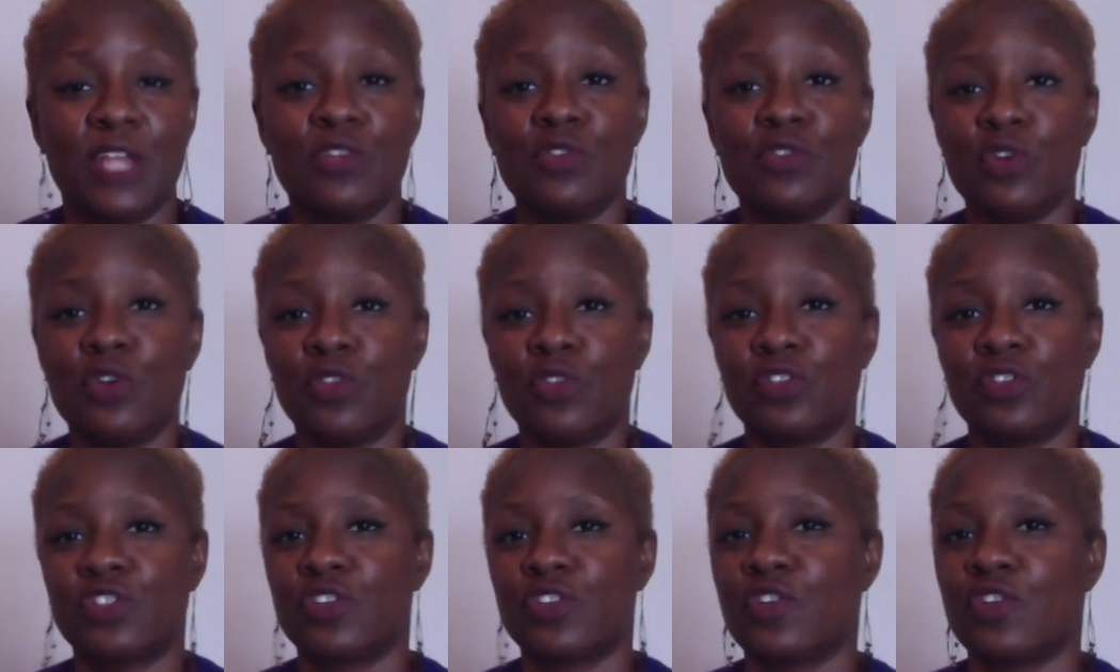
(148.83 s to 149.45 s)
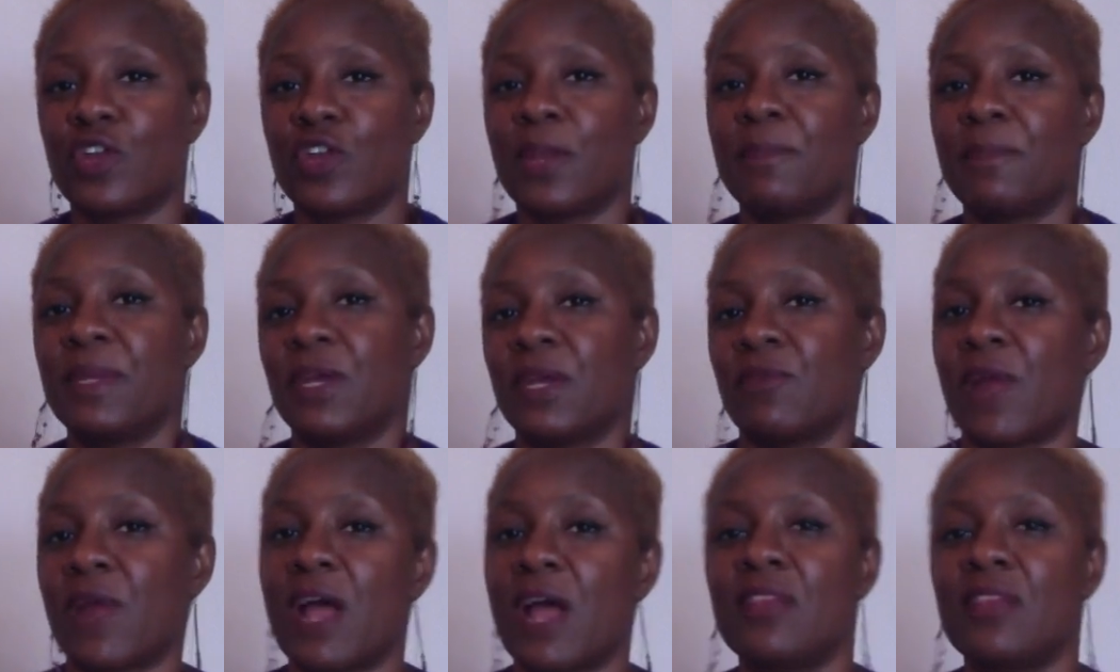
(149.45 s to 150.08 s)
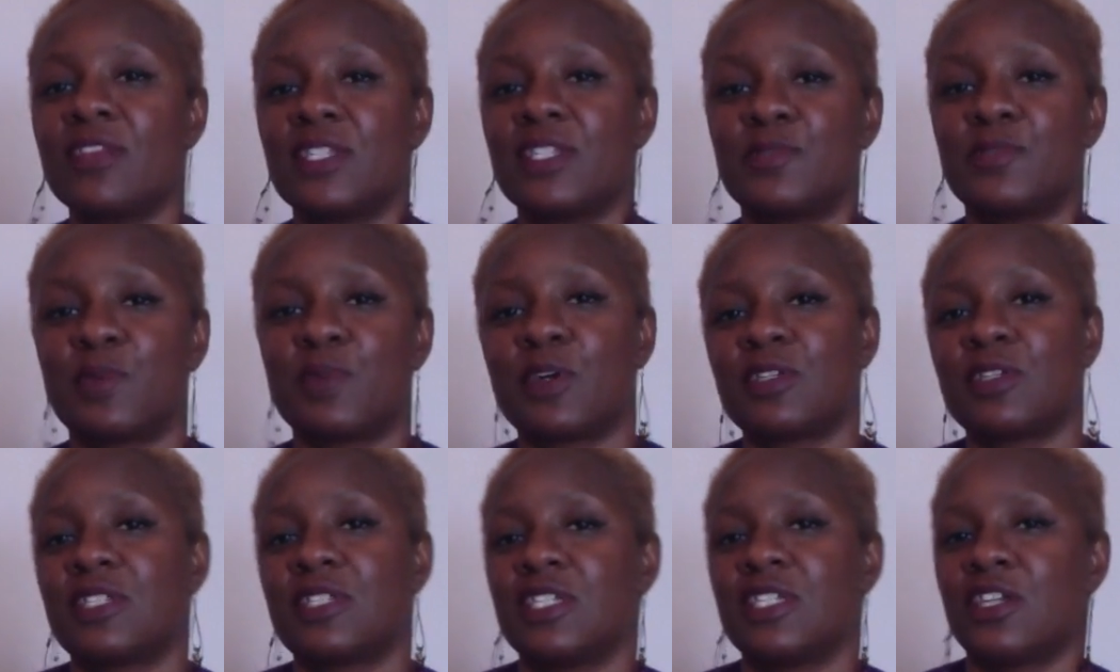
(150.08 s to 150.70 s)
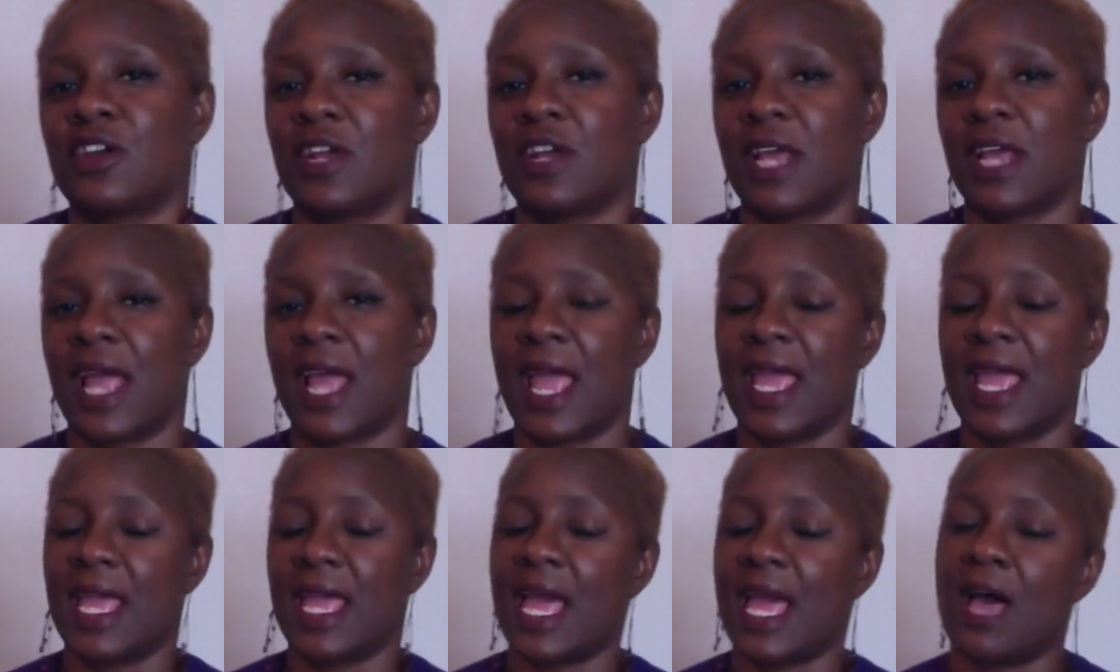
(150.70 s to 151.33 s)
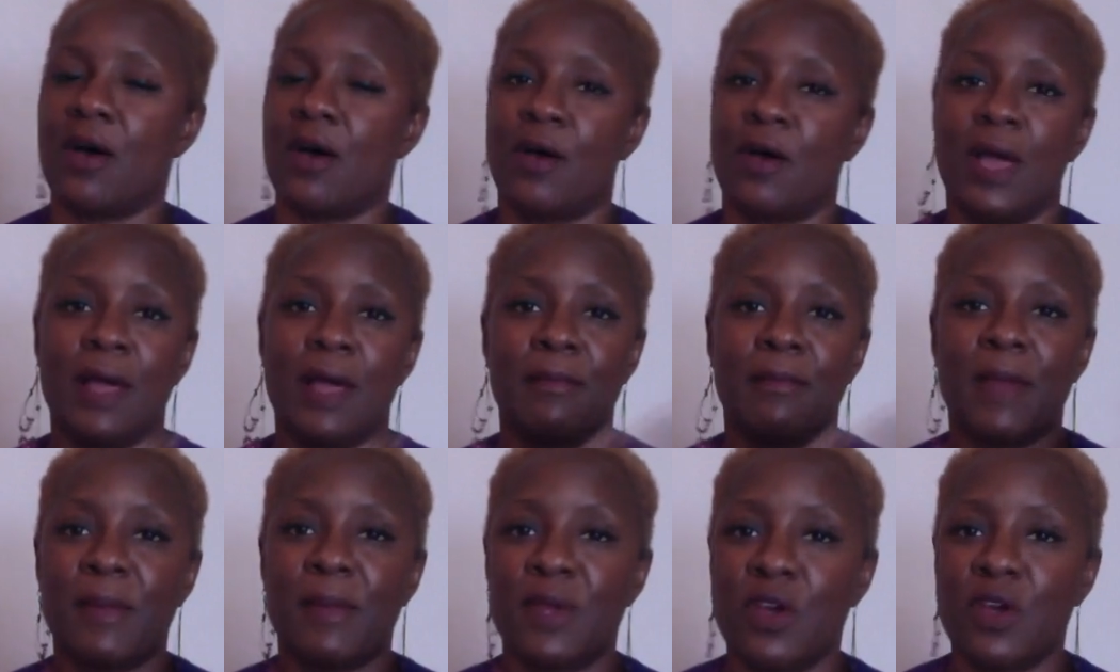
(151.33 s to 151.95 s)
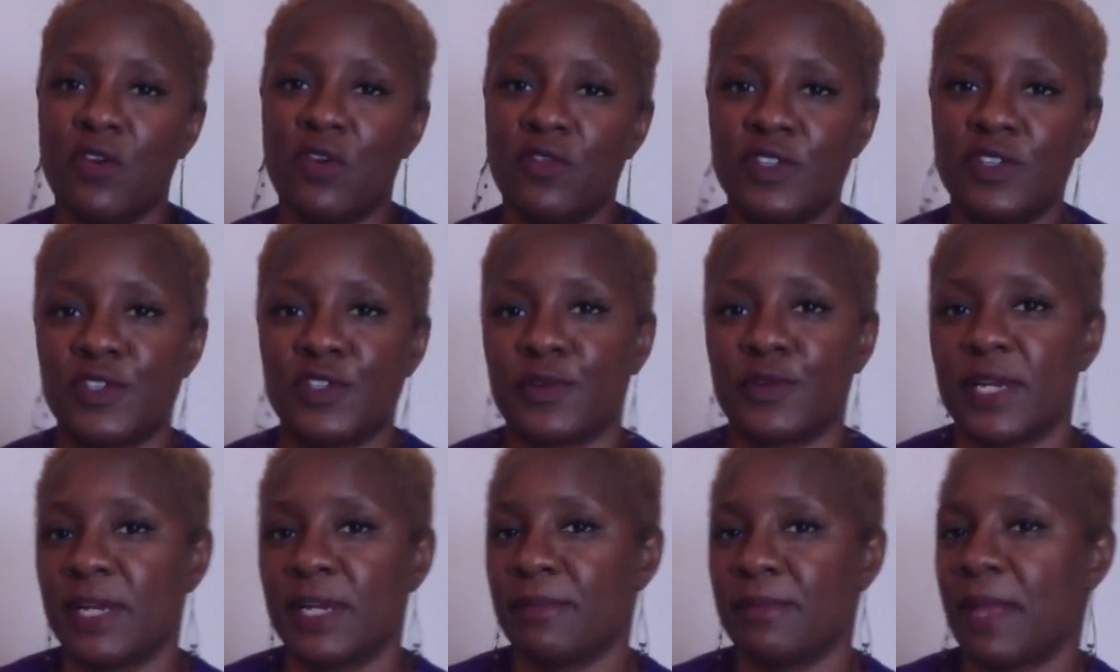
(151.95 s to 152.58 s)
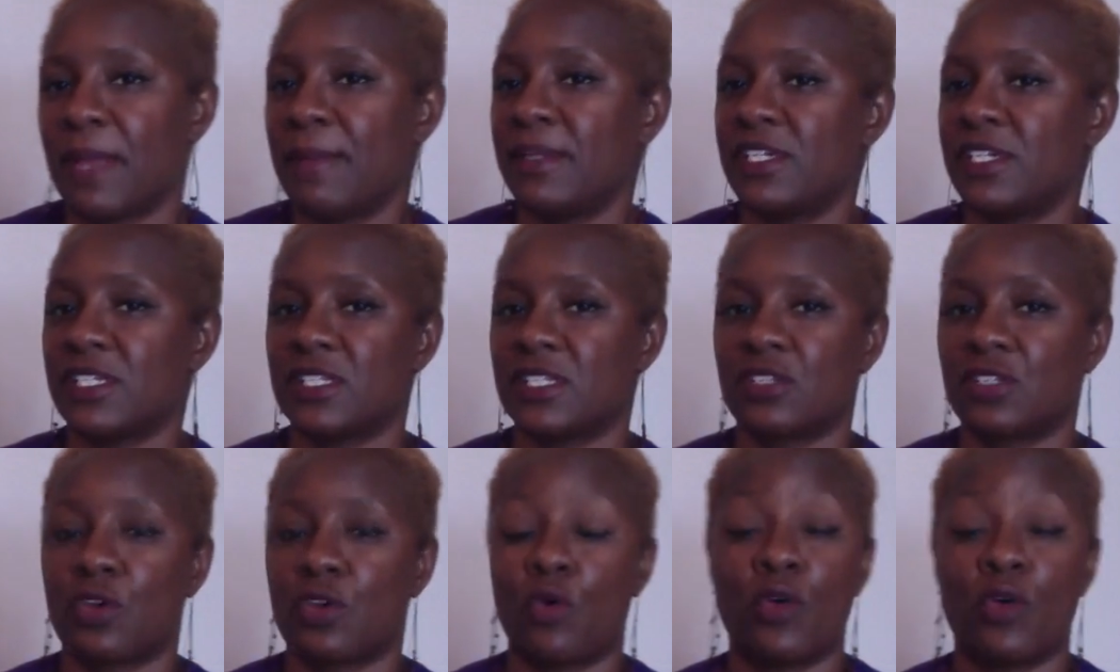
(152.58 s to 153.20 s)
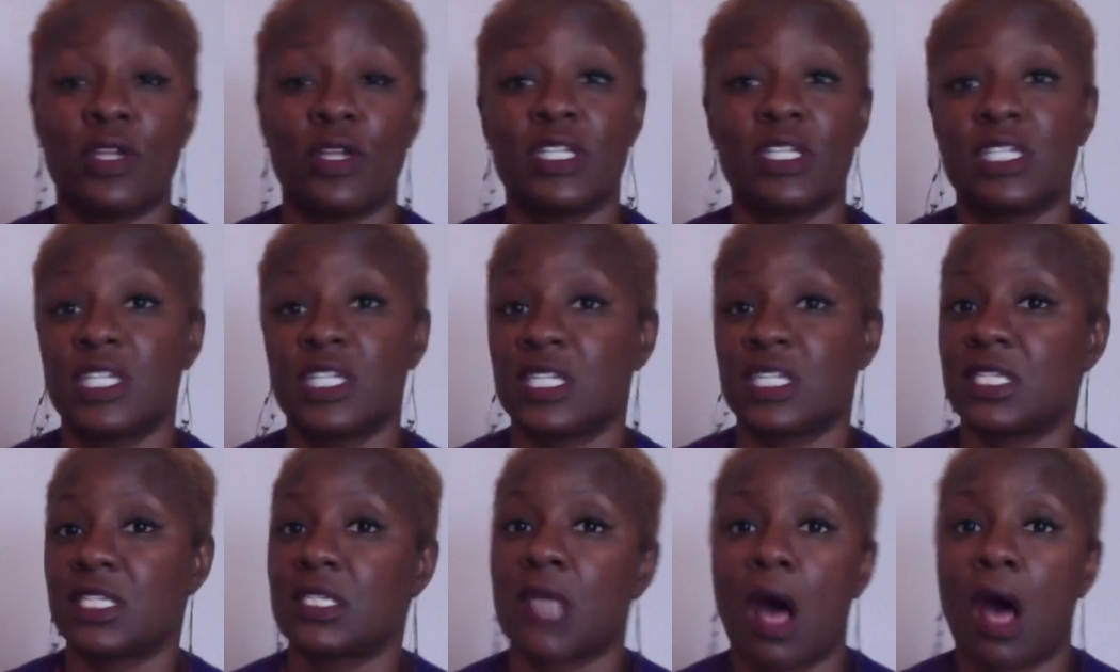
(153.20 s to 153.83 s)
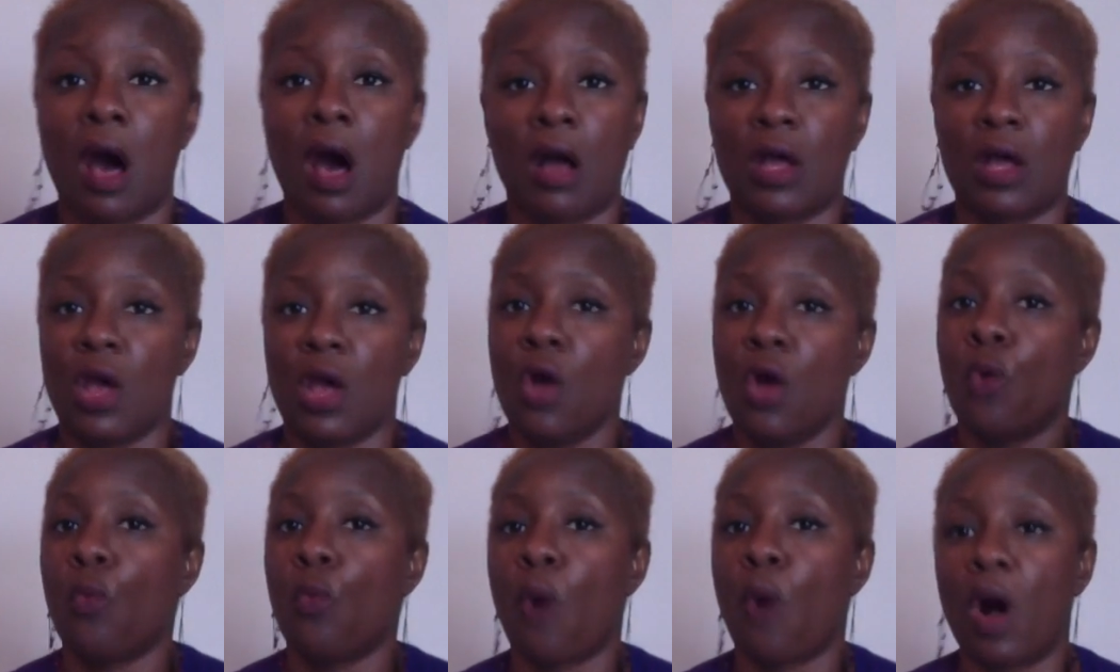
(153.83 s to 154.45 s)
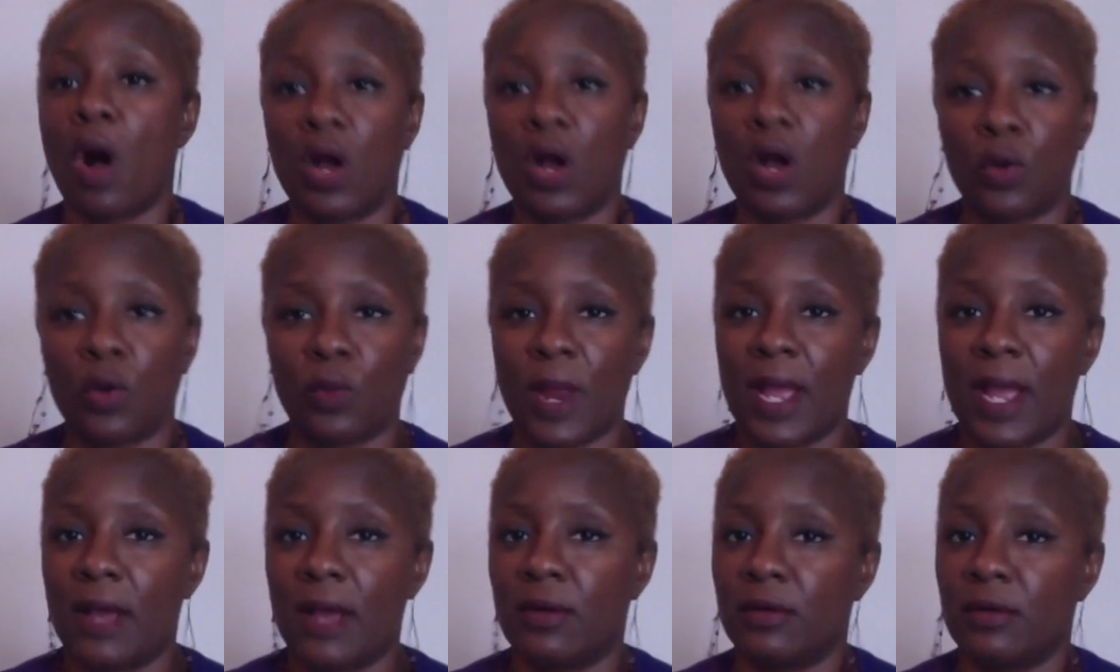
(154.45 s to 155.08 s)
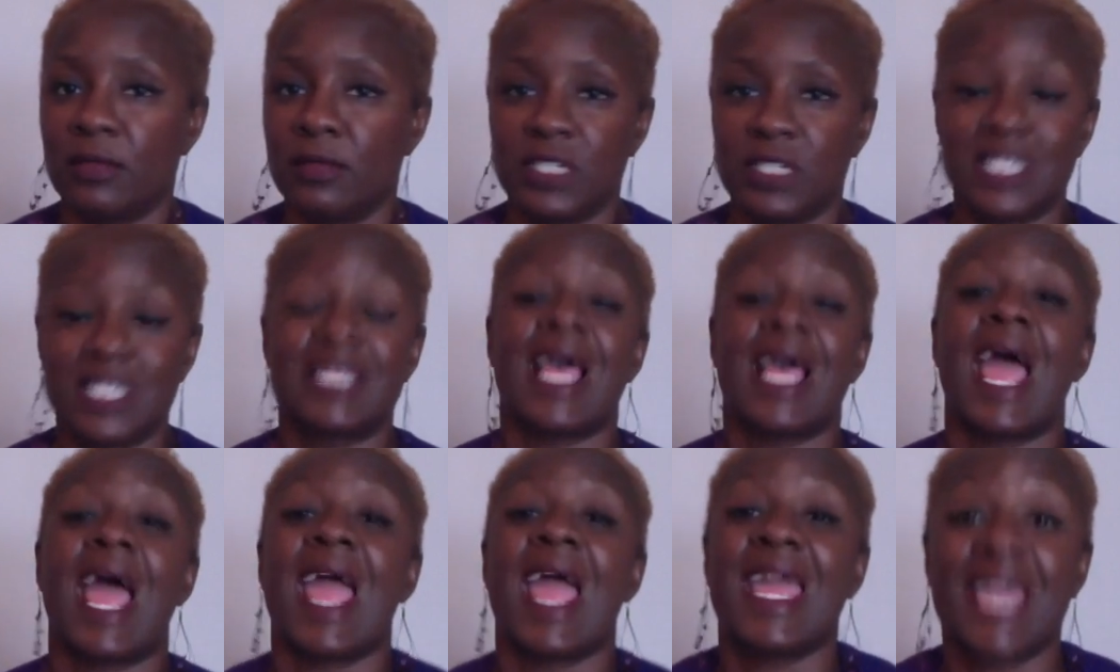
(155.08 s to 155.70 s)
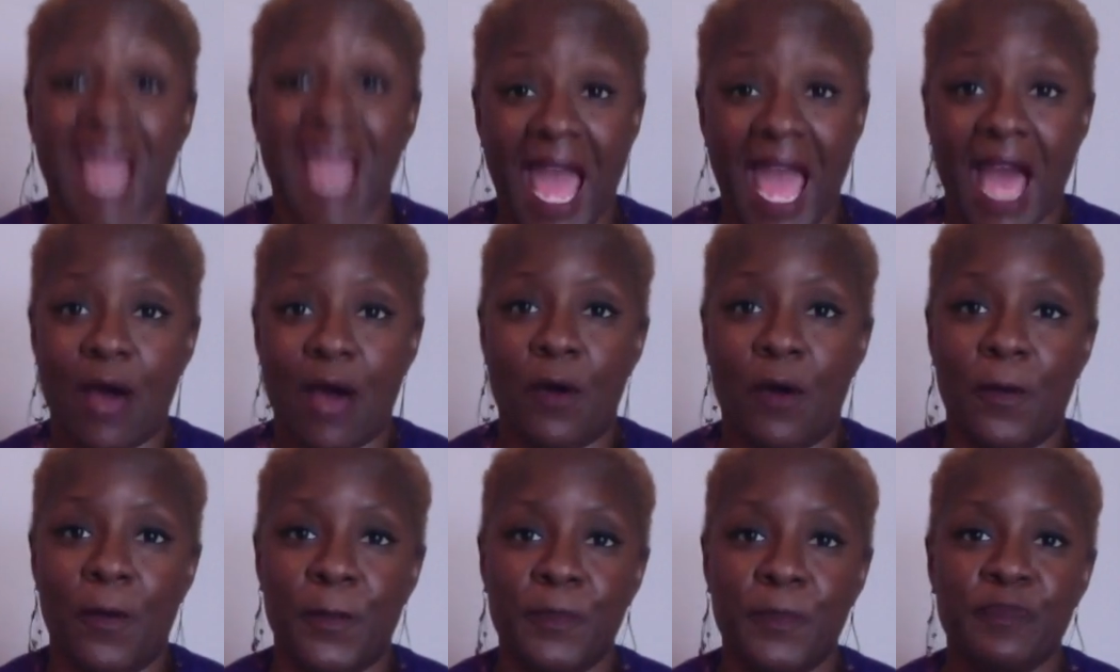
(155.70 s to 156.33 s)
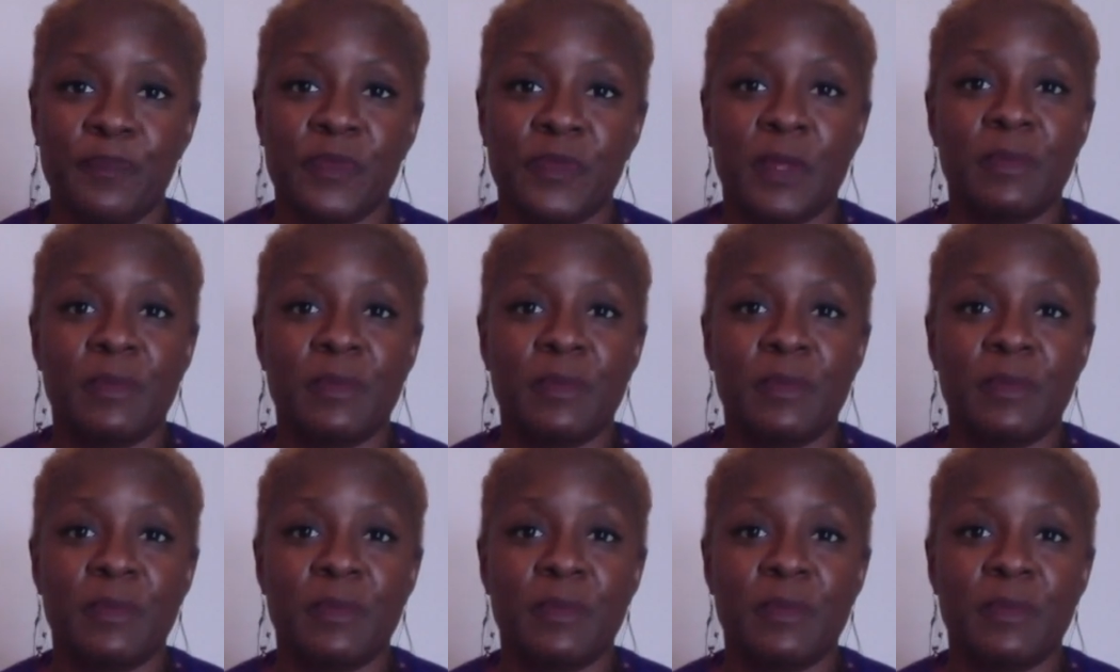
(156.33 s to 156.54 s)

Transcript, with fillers: You know that you're going to be around this person, you're going to hang out, maybe go for drink, maybe just go and just talk, walk around, just hang out,